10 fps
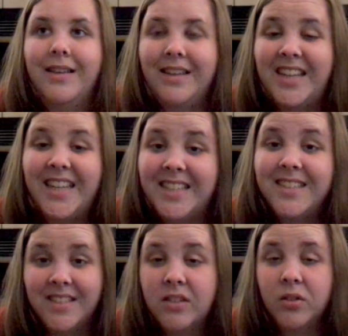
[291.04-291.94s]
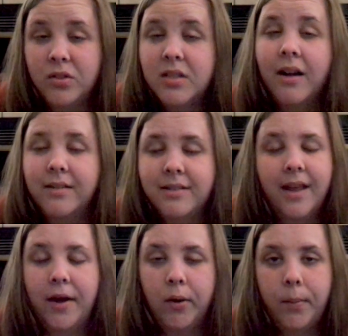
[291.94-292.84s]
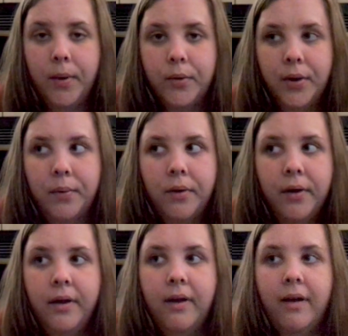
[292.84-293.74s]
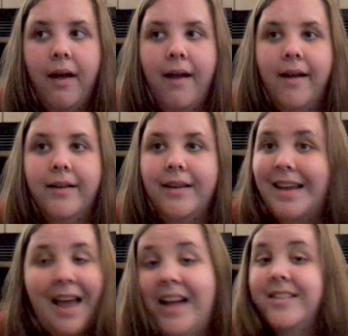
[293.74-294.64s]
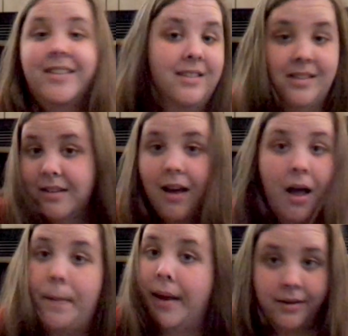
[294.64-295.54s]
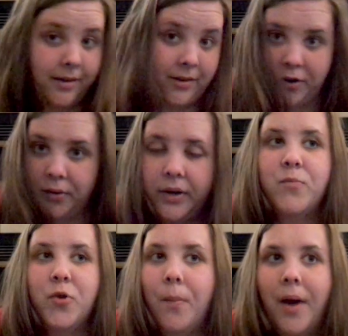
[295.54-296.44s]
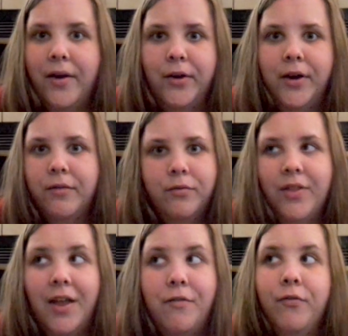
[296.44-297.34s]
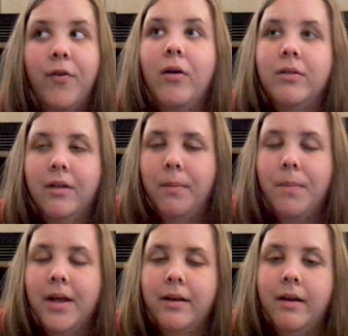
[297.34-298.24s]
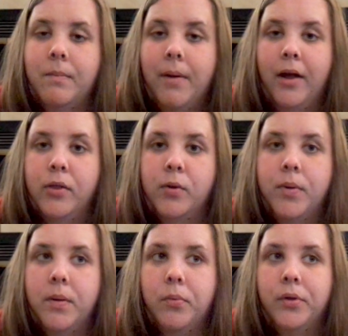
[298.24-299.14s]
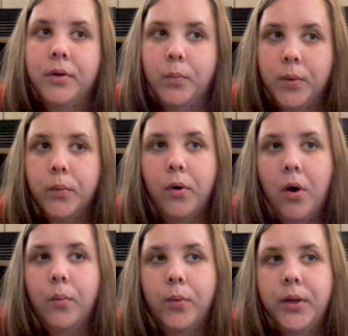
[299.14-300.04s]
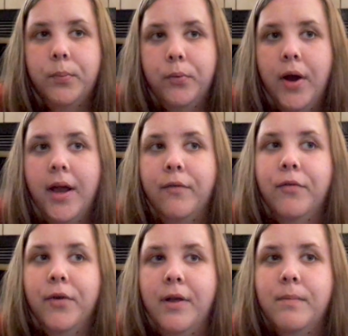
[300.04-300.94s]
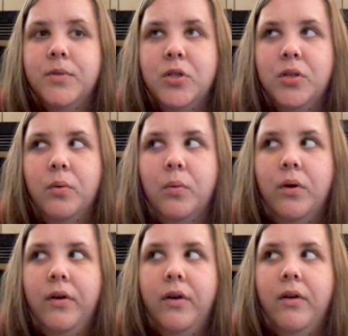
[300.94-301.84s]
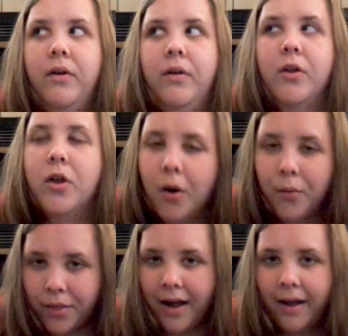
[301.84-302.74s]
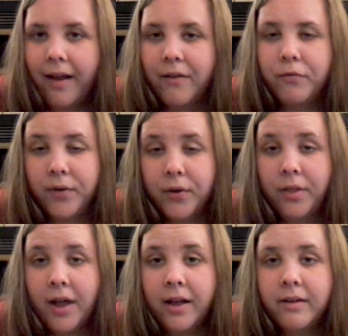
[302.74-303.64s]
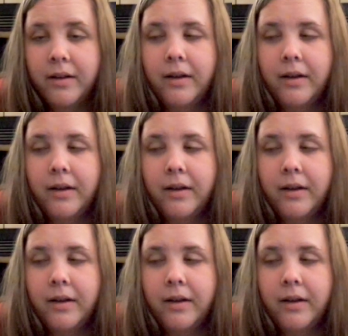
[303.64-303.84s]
He still does care about you. And he hasn't abandoned you, no matter if they felt abandoned by other people. And we were all really praying for them to know that and feel that.